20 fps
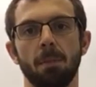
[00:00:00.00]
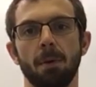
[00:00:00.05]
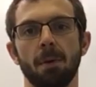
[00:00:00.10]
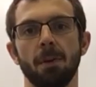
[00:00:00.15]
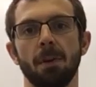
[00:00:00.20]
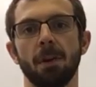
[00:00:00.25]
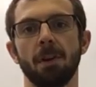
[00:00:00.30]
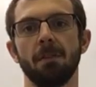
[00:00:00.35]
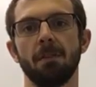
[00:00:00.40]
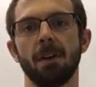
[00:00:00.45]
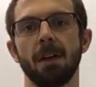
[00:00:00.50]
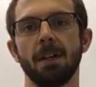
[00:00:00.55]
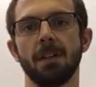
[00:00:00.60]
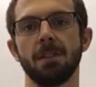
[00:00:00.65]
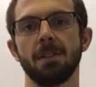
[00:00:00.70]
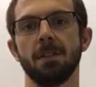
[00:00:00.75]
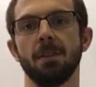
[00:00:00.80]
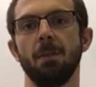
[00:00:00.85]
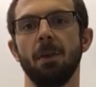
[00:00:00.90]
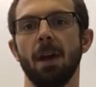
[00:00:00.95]
brewing
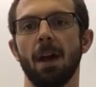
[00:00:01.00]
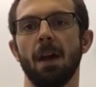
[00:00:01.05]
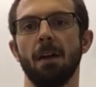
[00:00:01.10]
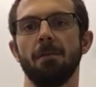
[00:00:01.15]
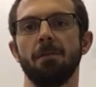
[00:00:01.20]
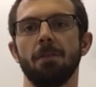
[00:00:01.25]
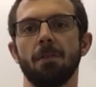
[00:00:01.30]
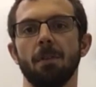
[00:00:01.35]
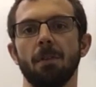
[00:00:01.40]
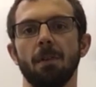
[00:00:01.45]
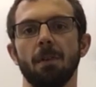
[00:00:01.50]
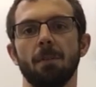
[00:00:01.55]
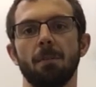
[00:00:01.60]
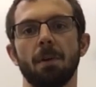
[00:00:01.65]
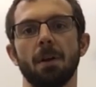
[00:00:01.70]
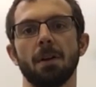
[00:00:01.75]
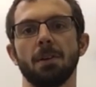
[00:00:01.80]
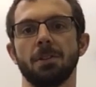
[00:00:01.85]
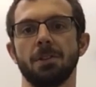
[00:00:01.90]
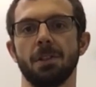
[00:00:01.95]
device that we have for
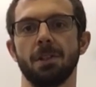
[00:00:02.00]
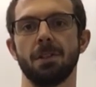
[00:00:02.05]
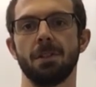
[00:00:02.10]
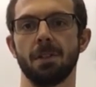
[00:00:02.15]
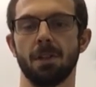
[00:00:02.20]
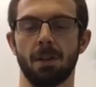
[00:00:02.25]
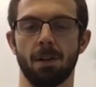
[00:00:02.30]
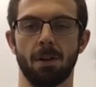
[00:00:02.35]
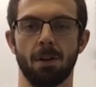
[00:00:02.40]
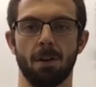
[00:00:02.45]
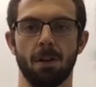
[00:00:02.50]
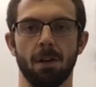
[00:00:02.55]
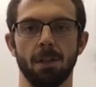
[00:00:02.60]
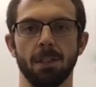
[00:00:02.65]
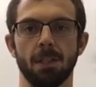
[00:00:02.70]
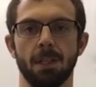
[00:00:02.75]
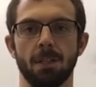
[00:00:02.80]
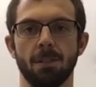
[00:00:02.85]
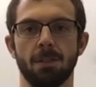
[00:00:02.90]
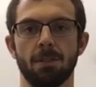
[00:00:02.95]
purchase in our
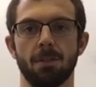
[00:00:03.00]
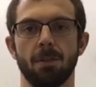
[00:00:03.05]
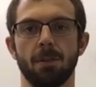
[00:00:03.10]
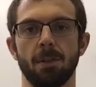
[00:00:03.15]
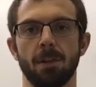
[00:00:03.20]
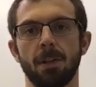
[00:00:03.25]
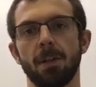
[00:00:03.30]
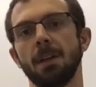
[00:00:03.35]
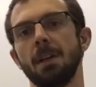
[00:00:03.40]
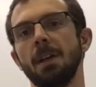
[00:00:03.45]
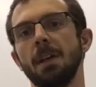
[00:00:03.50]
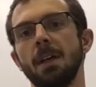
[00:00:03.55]
online store,